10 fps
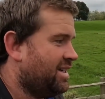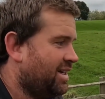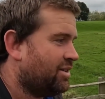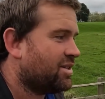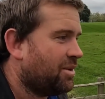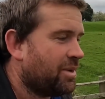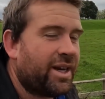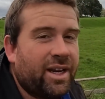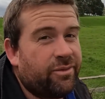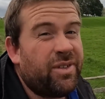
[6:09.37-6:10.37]
it looks like we're
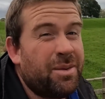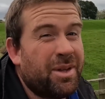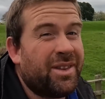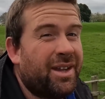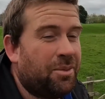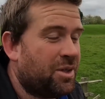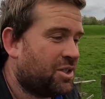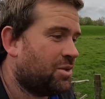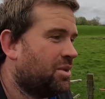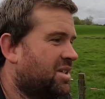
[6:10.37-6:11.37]
gonna get a fair bit then,
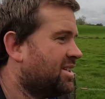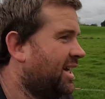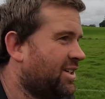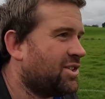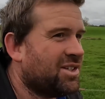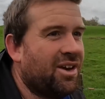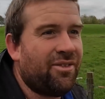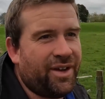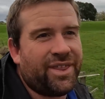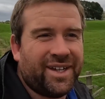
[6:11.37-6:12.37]
which sort of sucks because
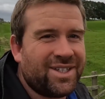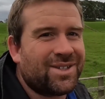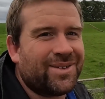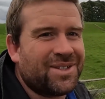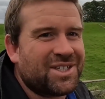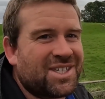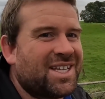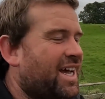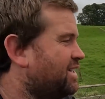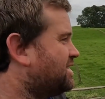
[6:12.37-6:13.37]
everything's sort of just
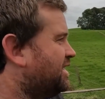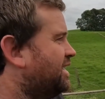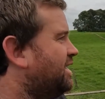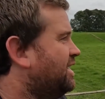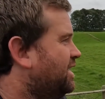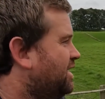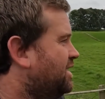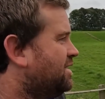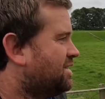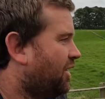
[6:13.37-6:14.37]
started to
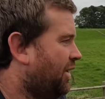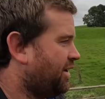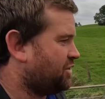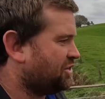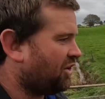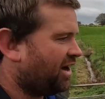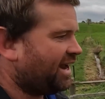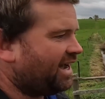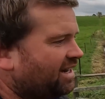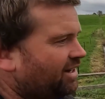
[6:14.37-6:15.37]
like dry
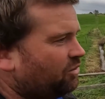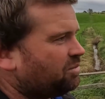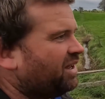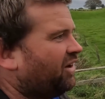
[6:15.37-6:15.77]
out a little bit.